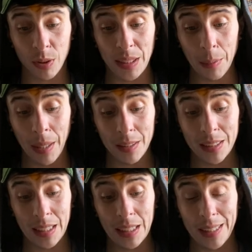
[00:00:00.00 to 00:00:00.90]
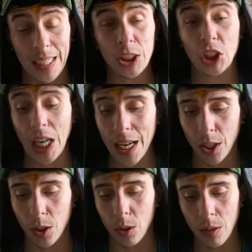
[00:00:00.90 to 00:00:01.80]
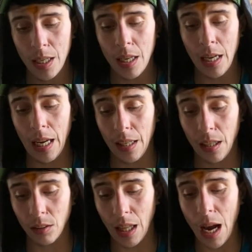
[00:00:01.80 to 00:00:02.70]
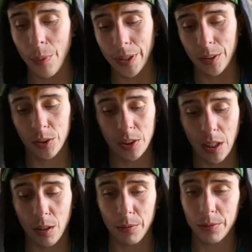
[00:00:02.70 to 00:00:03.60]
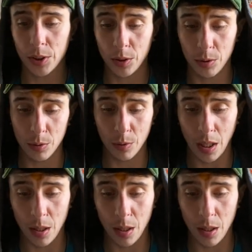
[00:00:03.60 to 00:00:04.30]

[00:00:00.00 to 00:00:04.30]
really about seeing that shadow and allowing yourself to